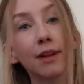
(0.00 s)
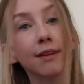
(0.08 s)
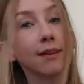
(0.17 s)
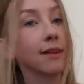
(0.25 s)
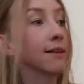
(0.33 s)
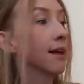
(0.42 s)

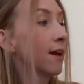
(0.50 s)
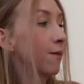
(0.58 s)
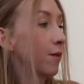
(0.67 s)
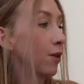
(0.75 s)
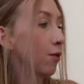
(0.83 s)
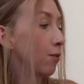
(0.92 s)
this is,
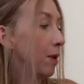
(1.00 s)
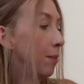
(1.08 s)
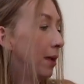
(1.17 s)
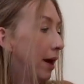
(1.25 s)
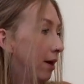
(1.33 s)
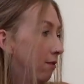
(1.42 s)
this was me
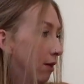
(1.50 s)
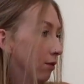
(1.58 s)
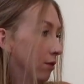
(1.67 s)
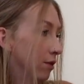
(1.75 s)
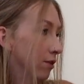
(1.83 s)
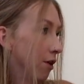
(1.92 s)
playing around
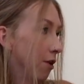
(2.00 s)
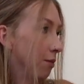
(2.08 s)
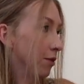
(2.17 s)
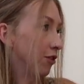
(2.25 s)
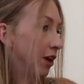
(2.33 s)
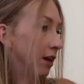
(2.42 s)
on the sewing
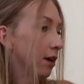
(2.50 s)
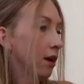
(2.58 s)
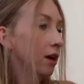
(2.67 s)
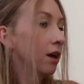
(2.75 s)
machine.